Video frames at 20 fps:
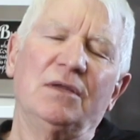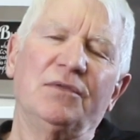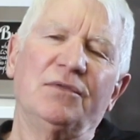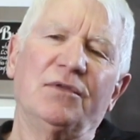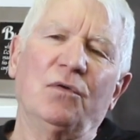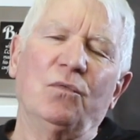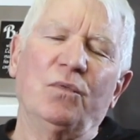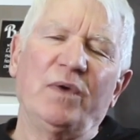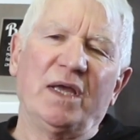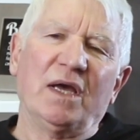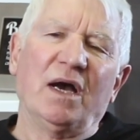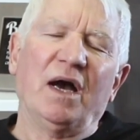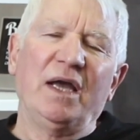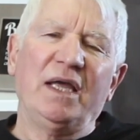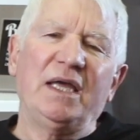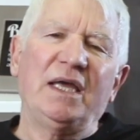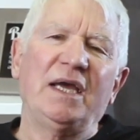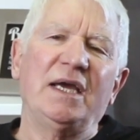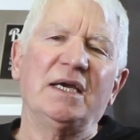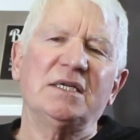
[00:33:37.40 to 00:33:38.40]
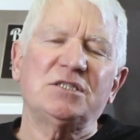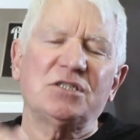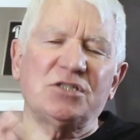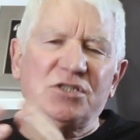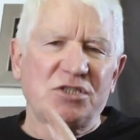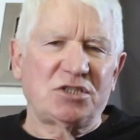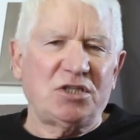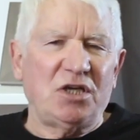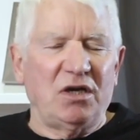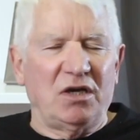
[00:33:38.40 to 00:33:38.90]
that we are here to
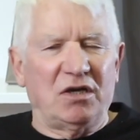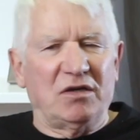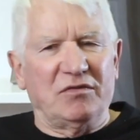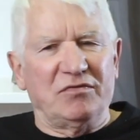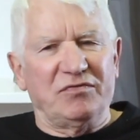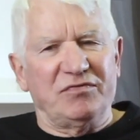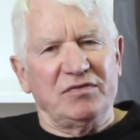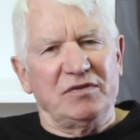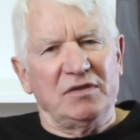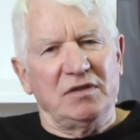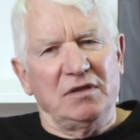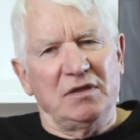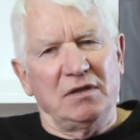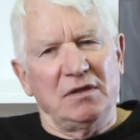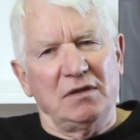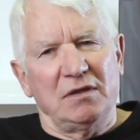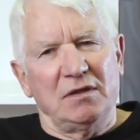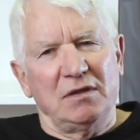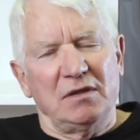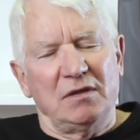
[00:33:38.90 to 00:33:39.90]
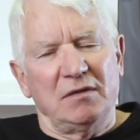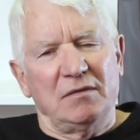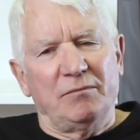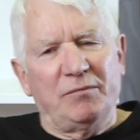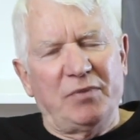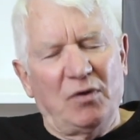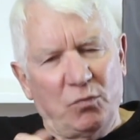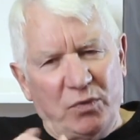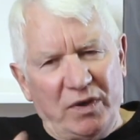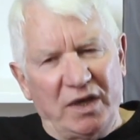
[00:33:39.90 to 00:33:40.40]
serve,
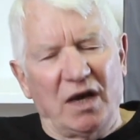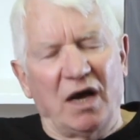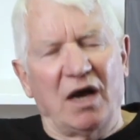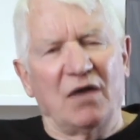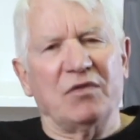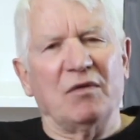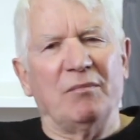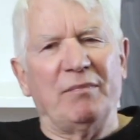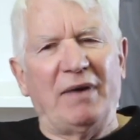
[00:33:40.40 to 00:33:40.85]
but we are the